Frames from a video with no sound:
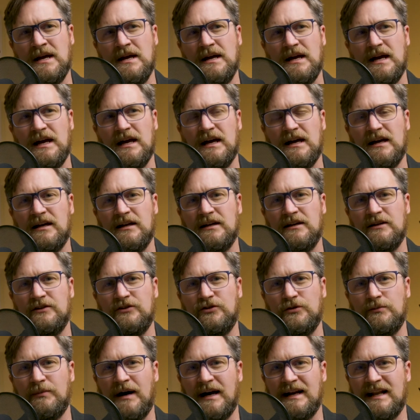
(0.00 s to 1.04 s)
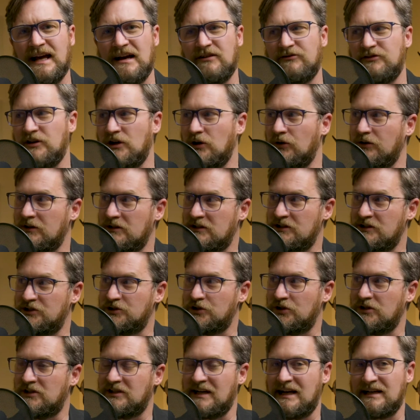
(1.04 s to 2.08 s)
and you might have, the
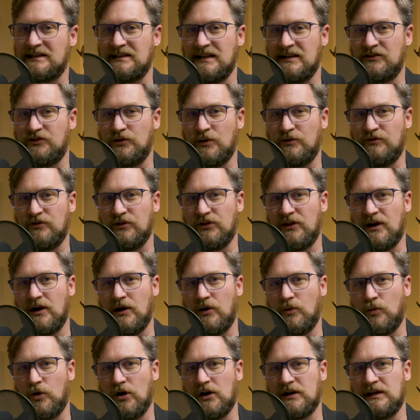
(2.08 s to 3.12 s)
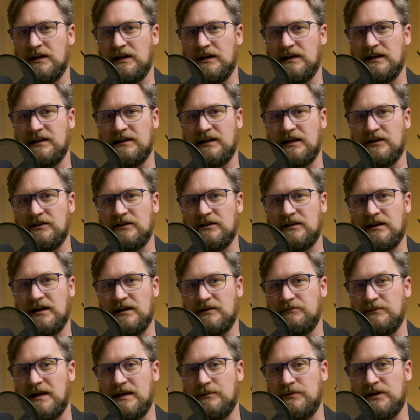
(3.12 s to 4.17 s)
digital tech that's over there working. And
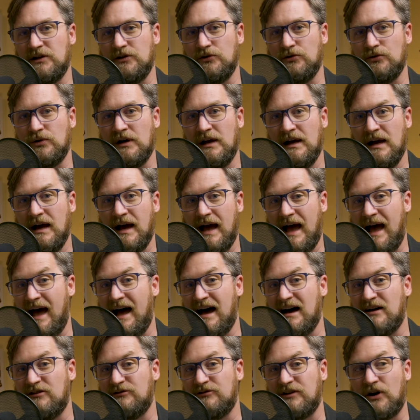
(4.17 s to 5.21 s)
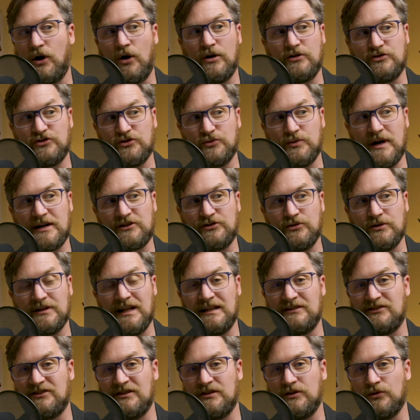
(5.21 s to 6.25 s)
then maybe you have an art director
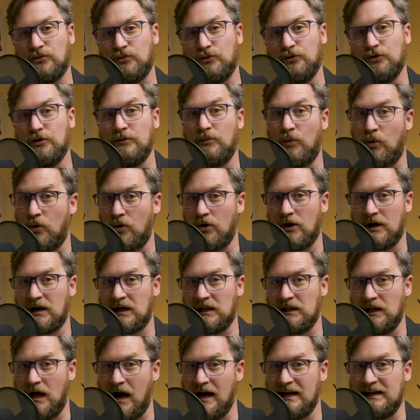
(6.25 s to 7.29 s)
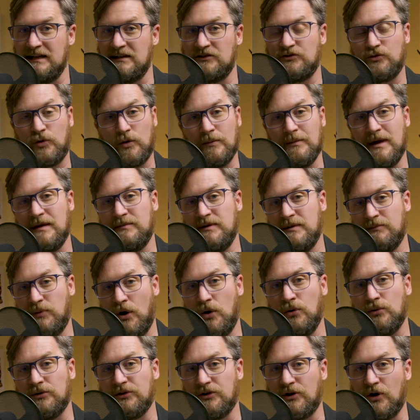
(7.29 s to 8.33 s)
that's in the room, or a client, or maybe
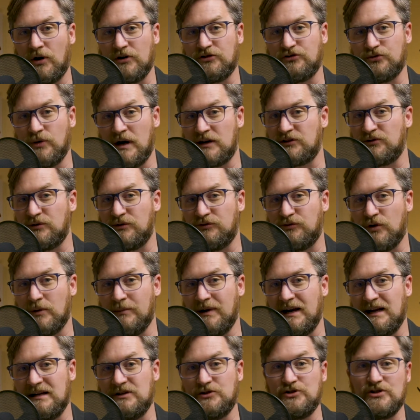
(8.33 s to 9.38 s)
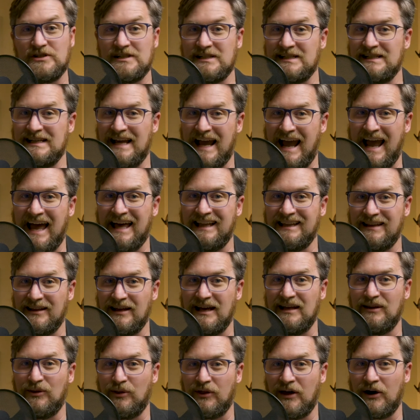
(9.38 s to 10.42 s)
both, an art director from an agency and
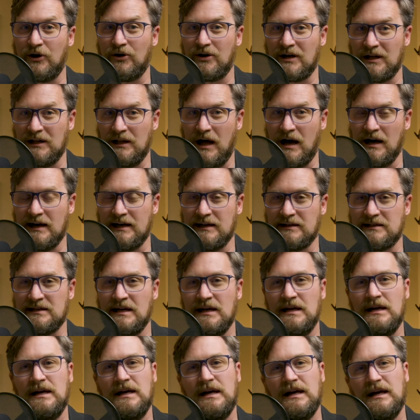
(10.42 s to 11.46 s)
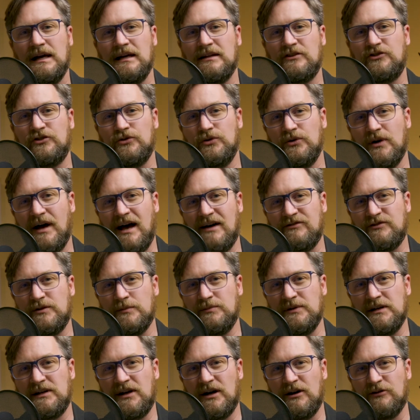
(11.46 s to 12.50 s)
then their client. And so you have to
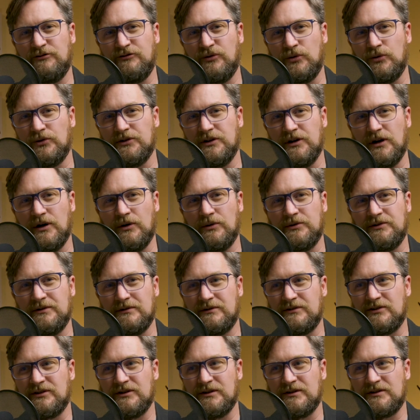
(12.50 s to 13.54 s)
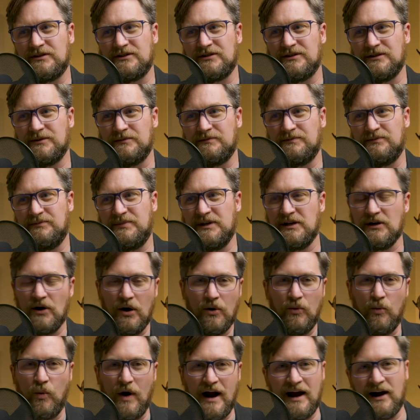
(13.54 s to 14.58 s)
be careful, to be
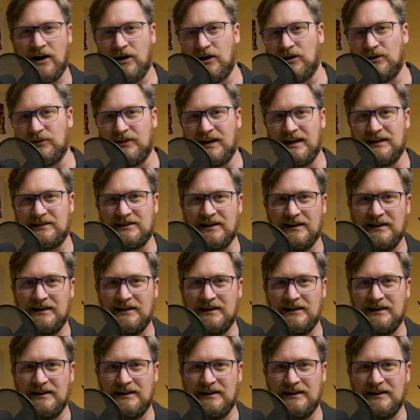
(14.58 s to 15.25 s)
aware that